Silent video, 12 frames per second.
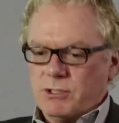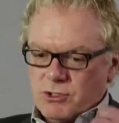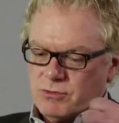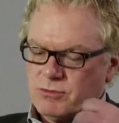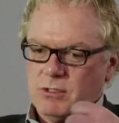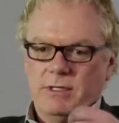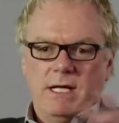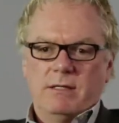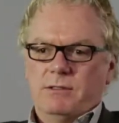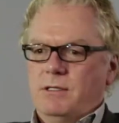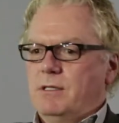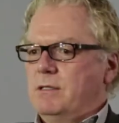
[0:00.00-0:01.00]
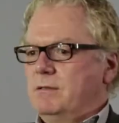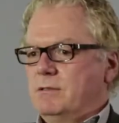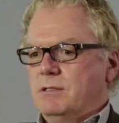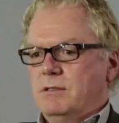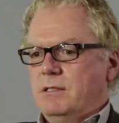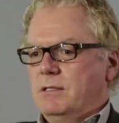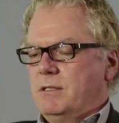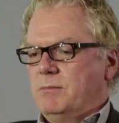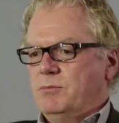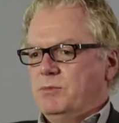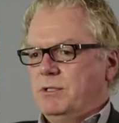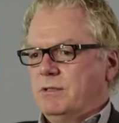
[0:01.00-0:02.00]
Let's throw it out to
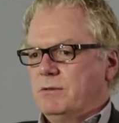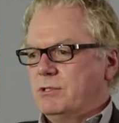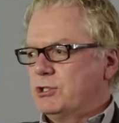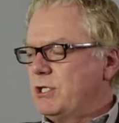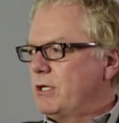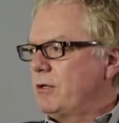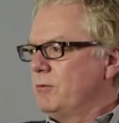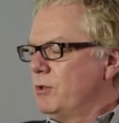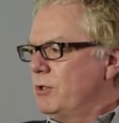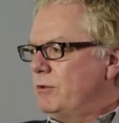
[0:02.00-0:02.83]
the share